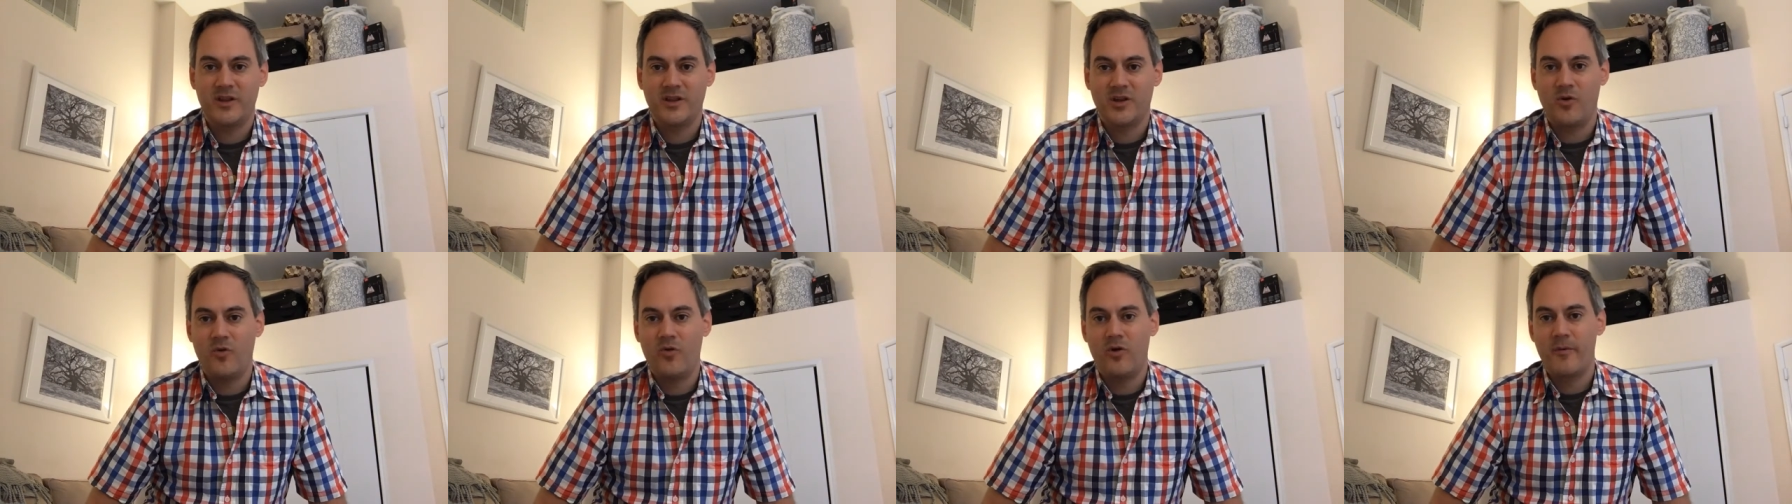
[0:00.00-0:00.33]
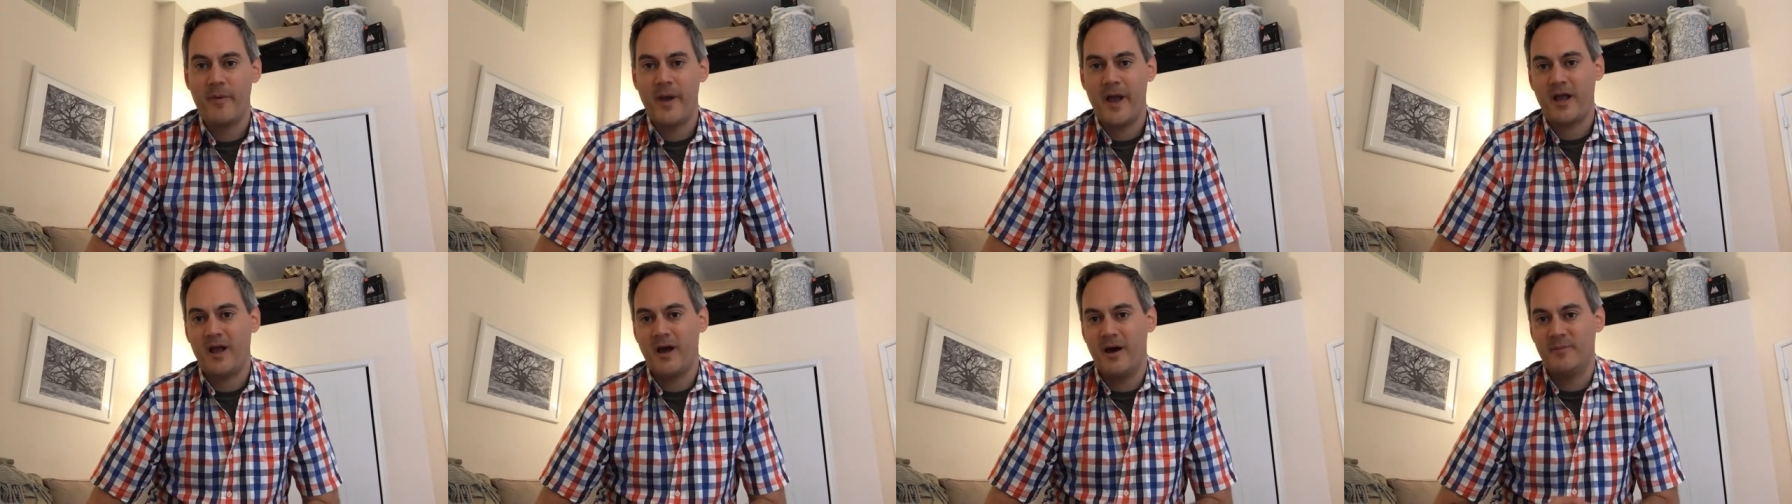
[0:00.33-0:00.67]
The
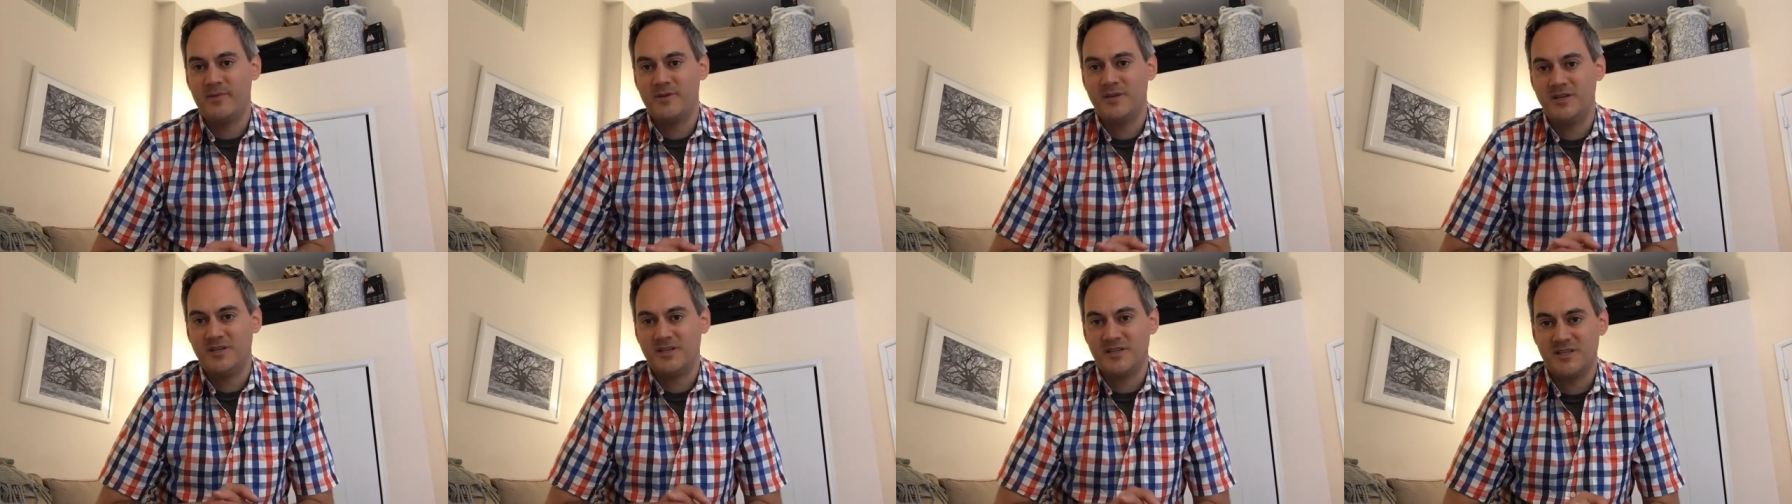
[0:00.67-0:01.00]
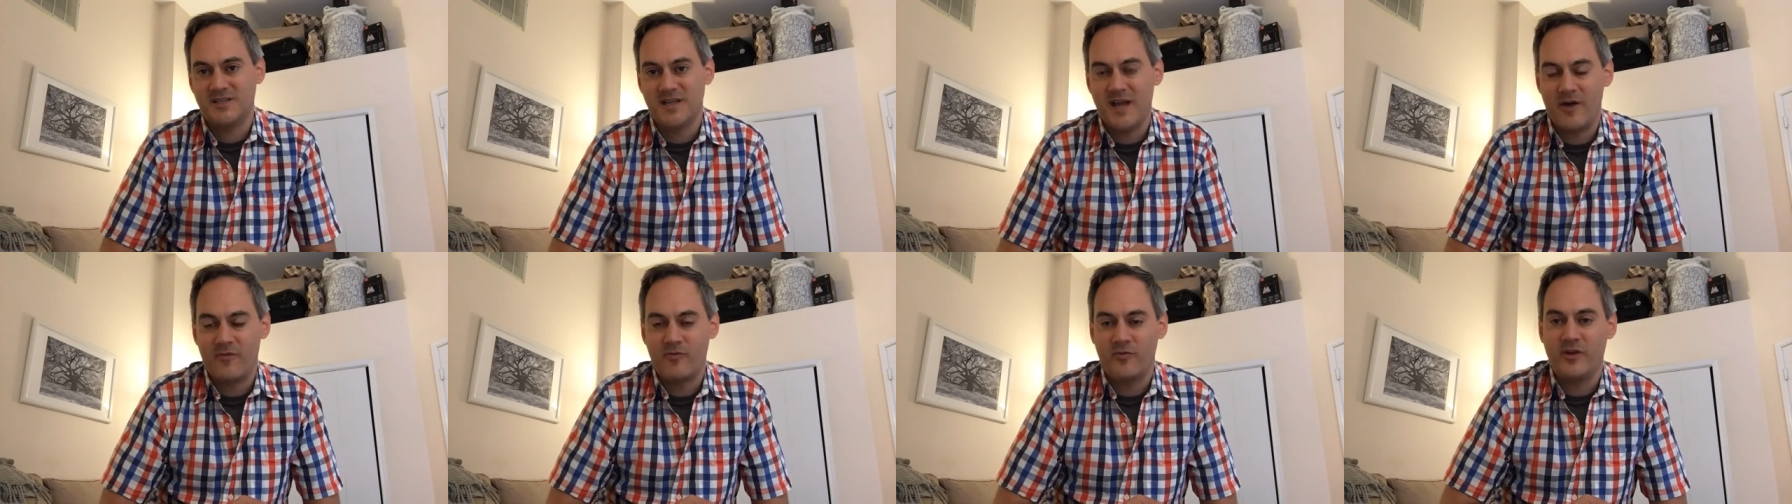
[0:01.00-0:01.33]
quarterback competition is
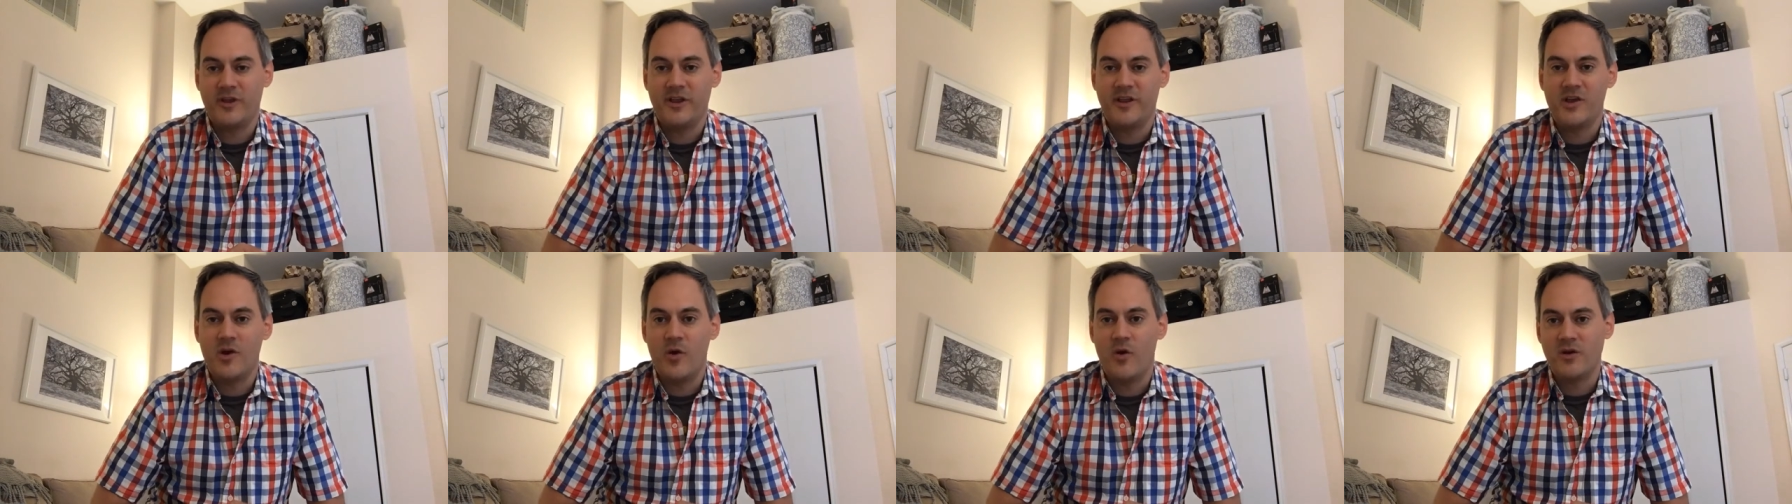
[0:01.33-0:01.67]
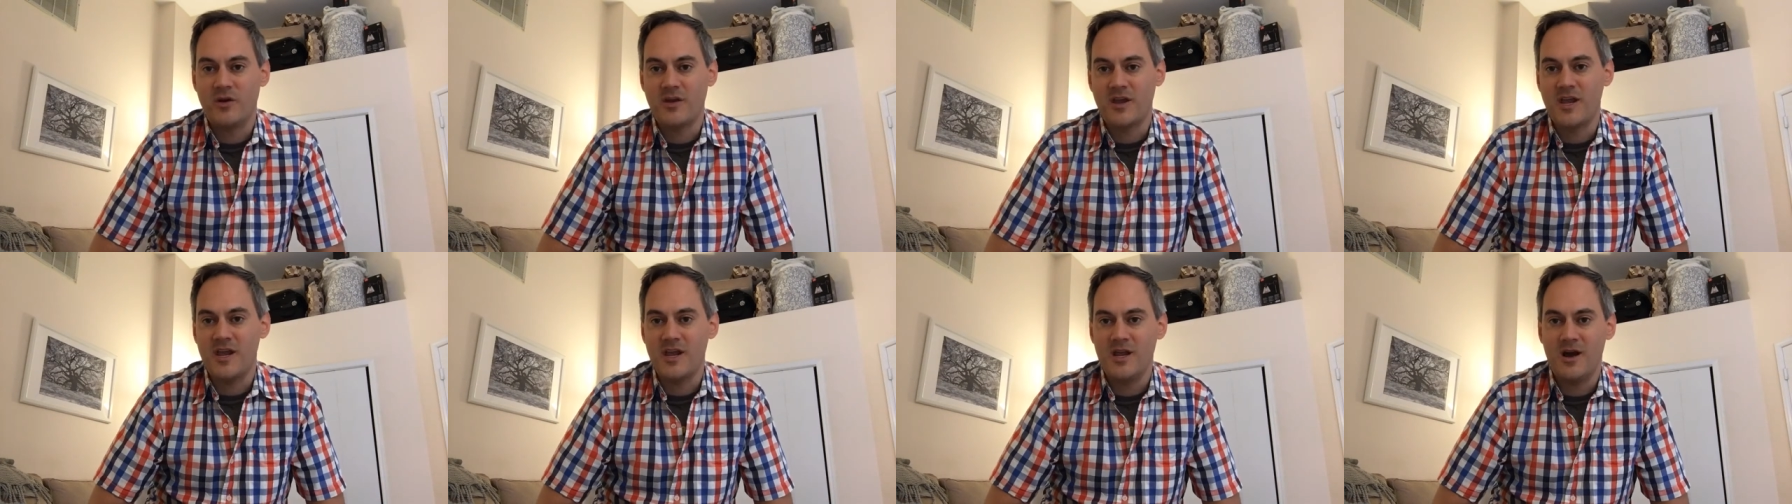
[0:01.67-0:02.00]
not really going
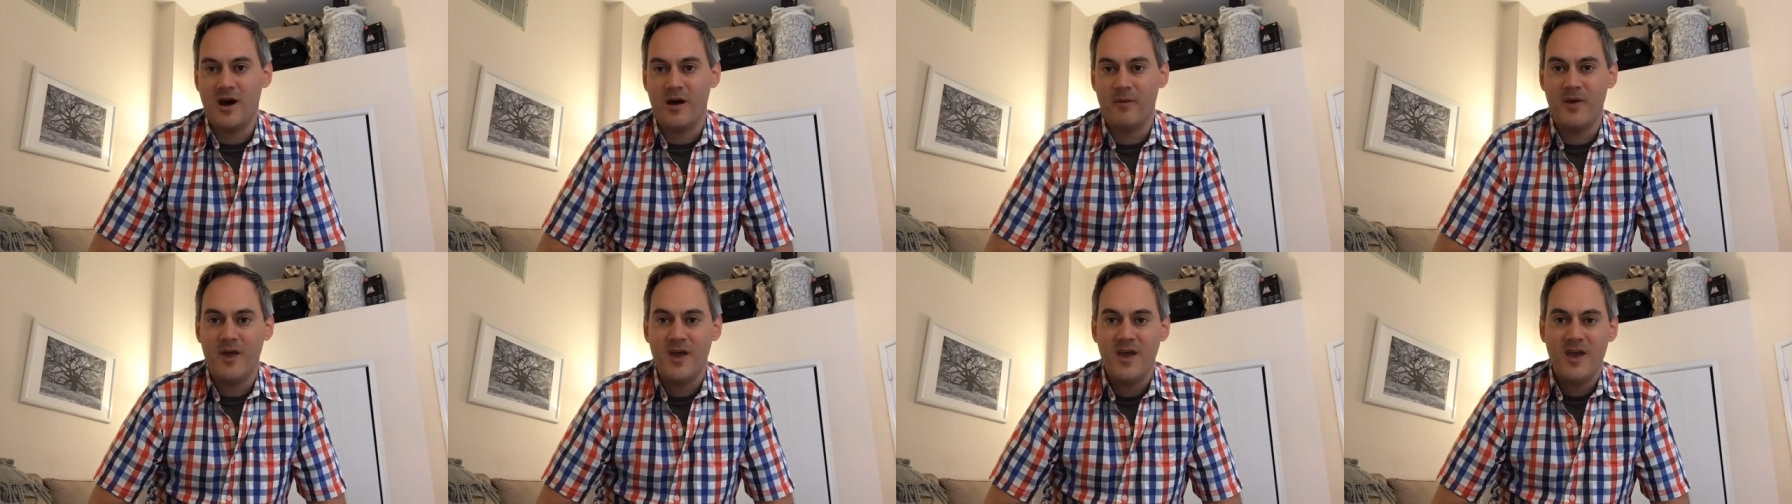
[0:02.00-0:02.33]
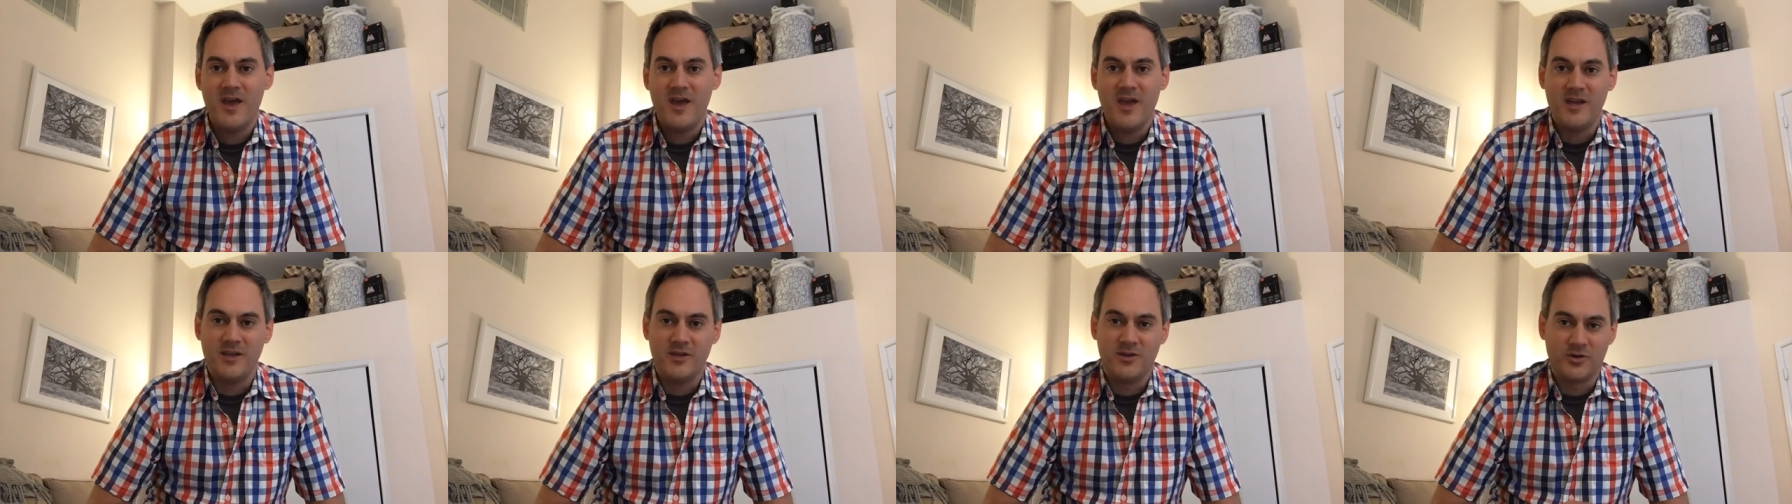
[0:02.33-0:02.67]
to heat up
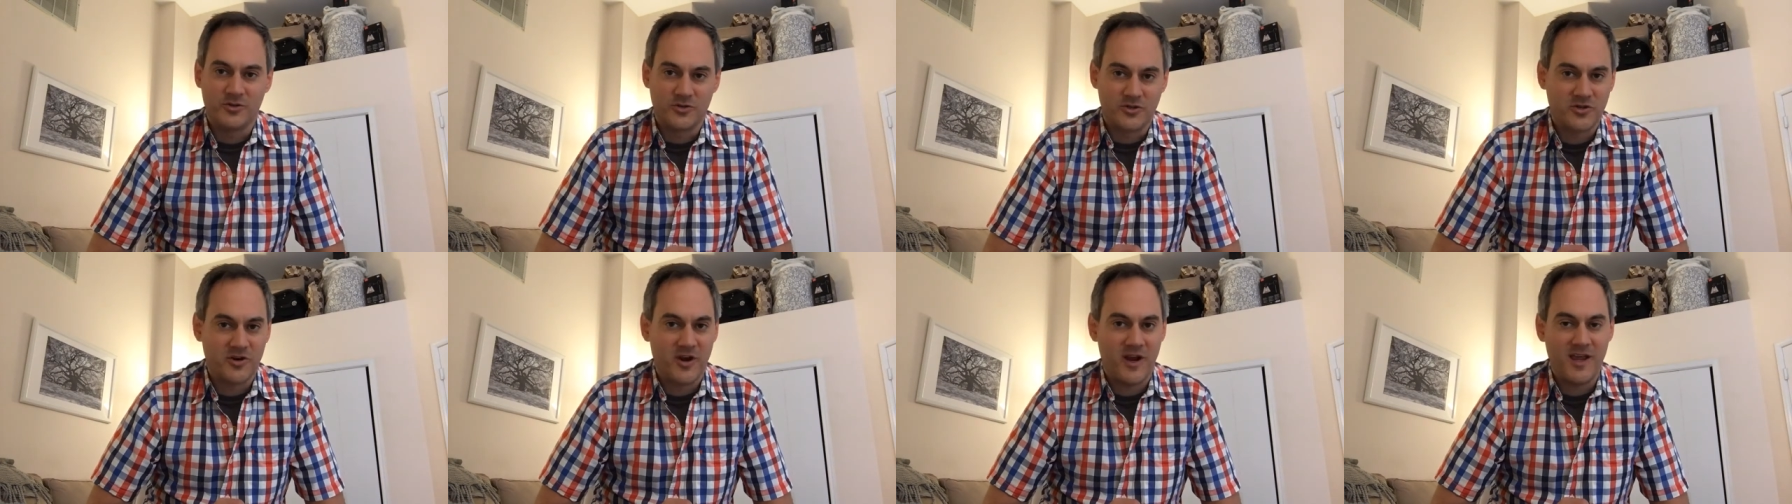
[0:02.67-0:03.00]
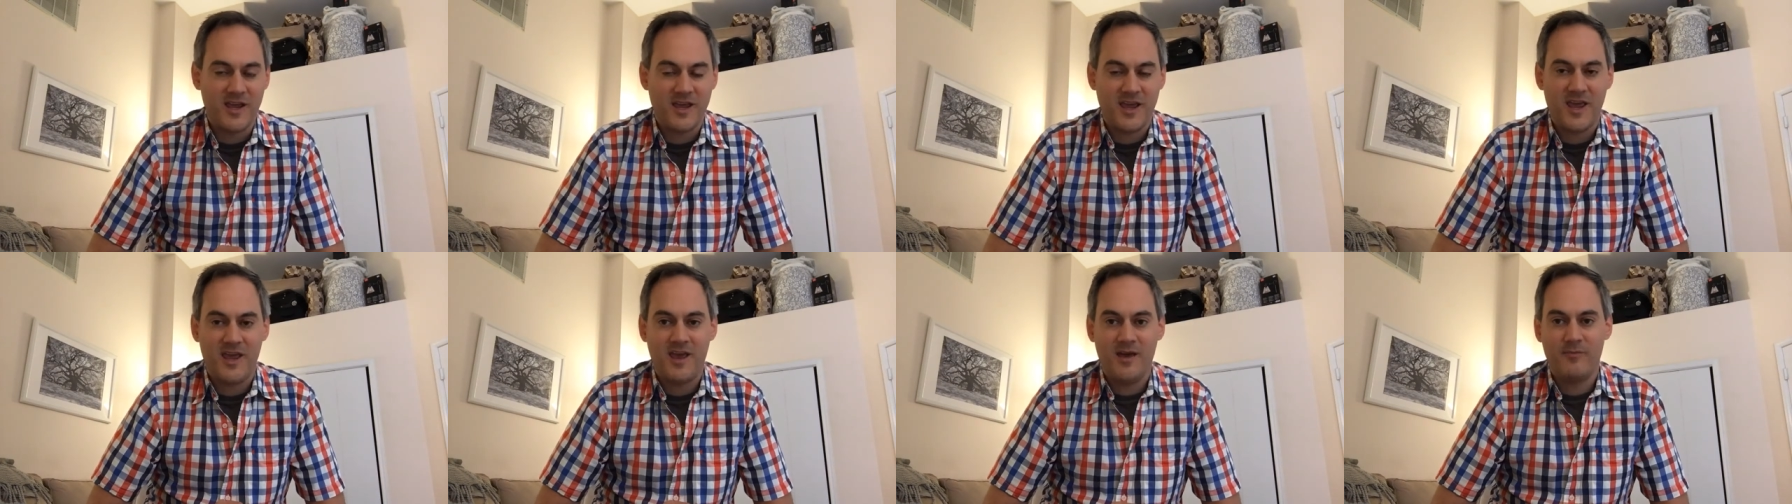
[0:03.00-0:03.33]
until
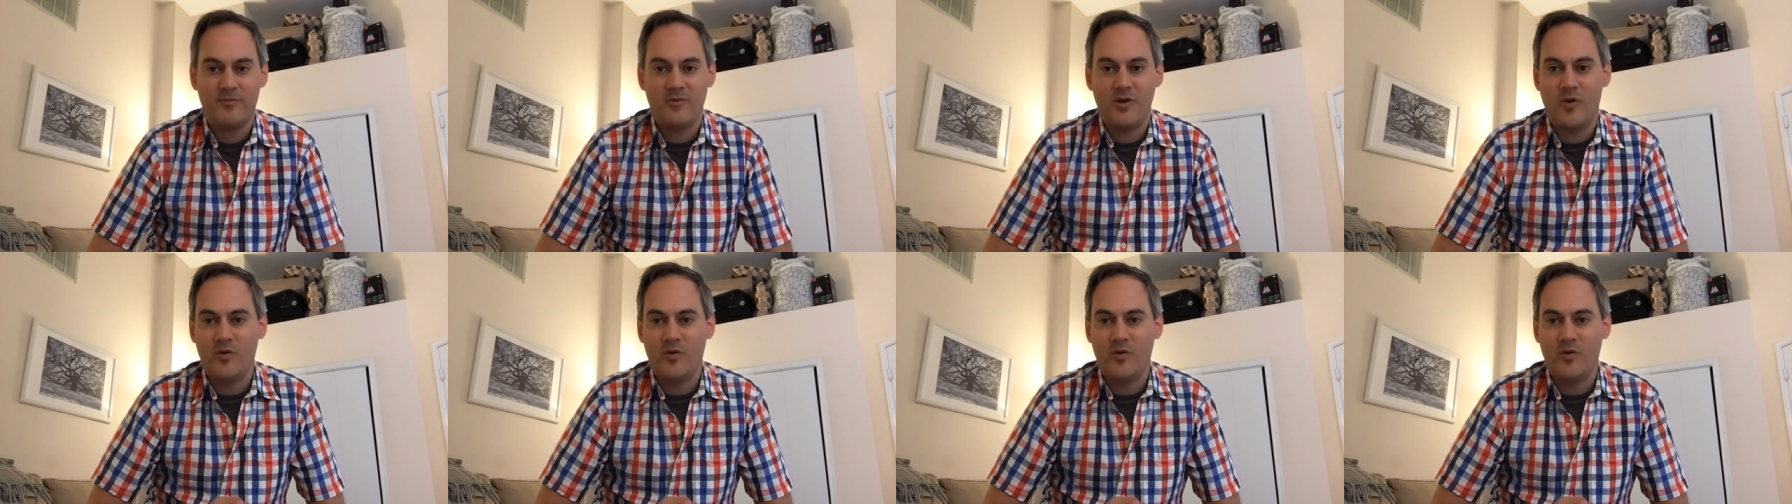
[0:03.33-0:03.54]
training camp.